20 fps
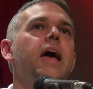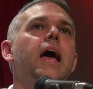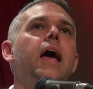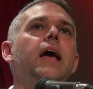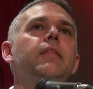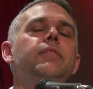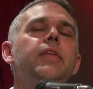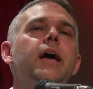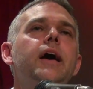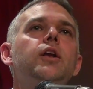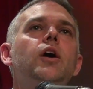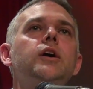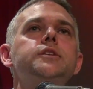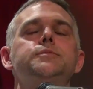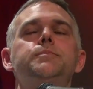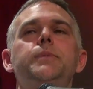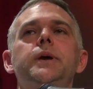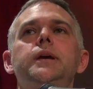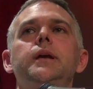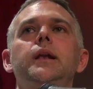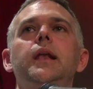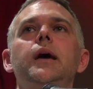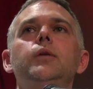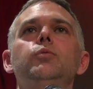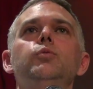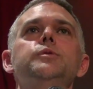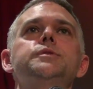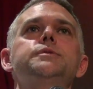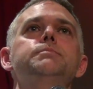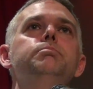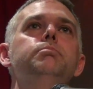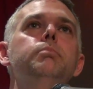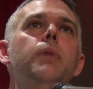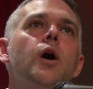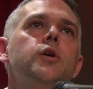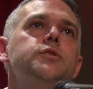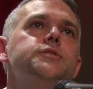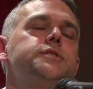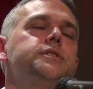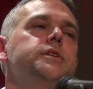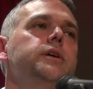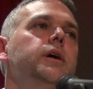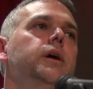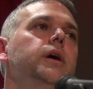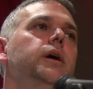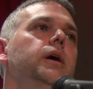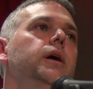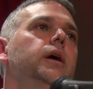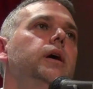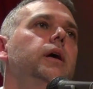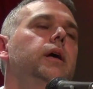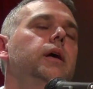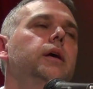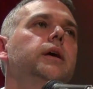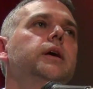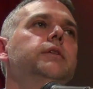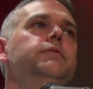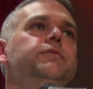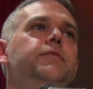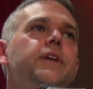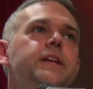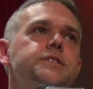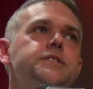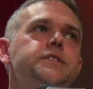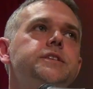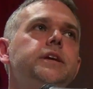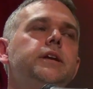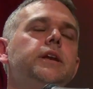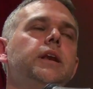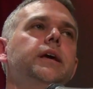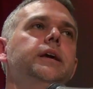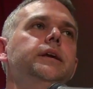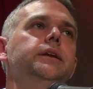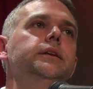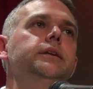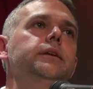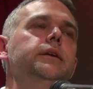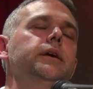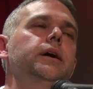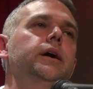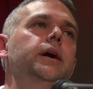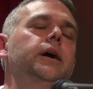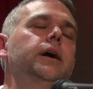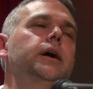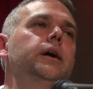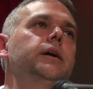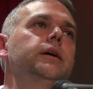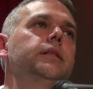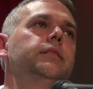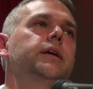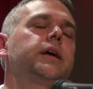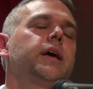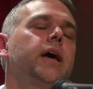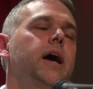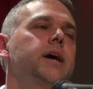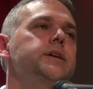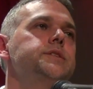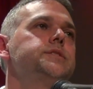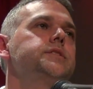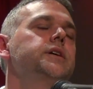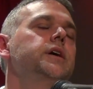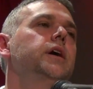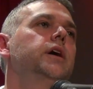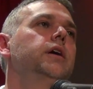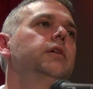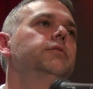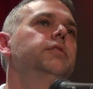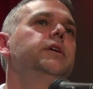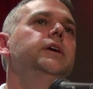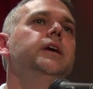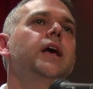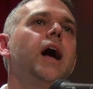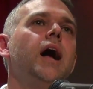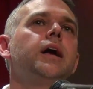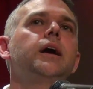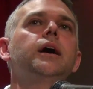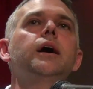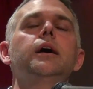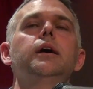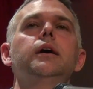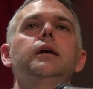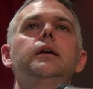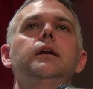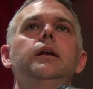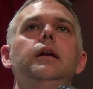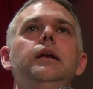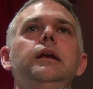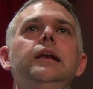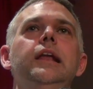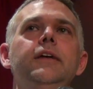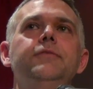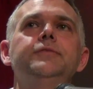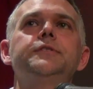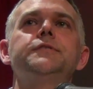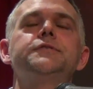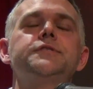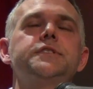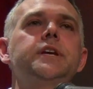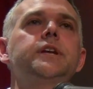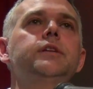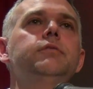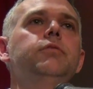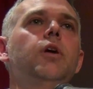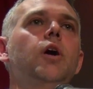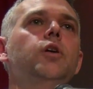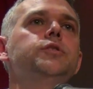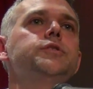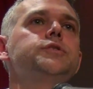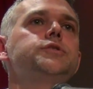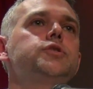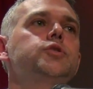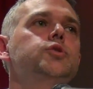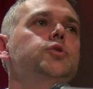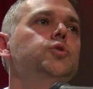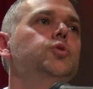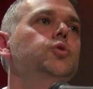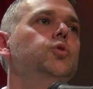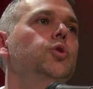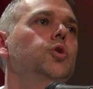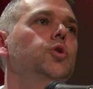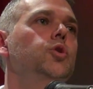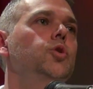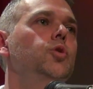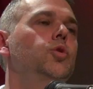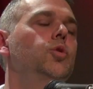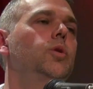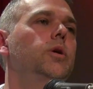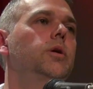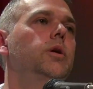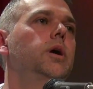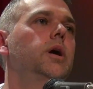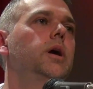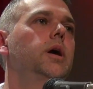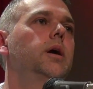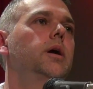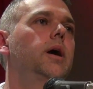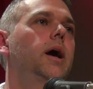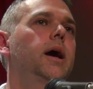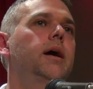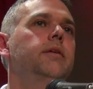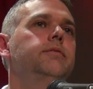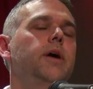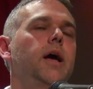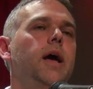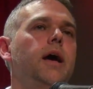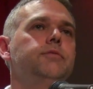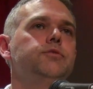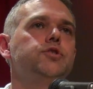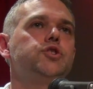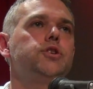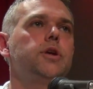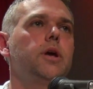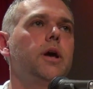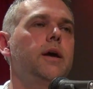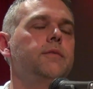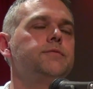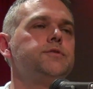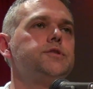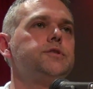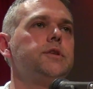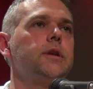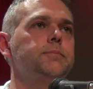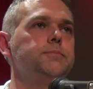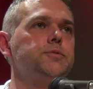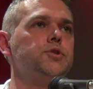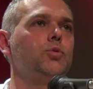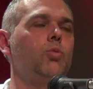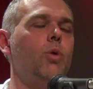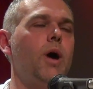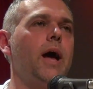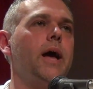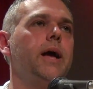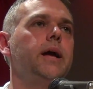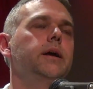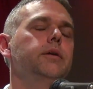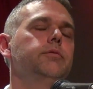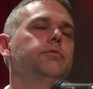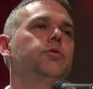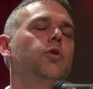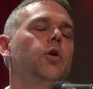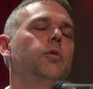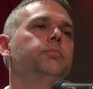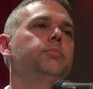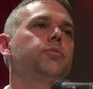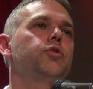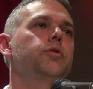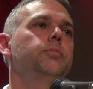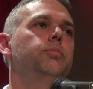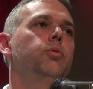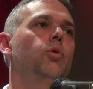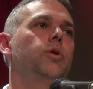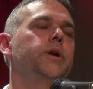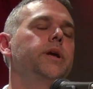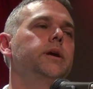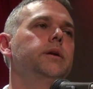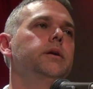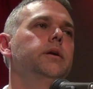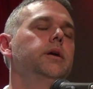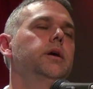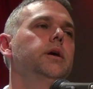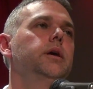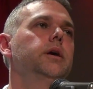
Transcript: And that, I speculate, was most convincingly the case for younger left-of-centre voters who have slipped away from supporting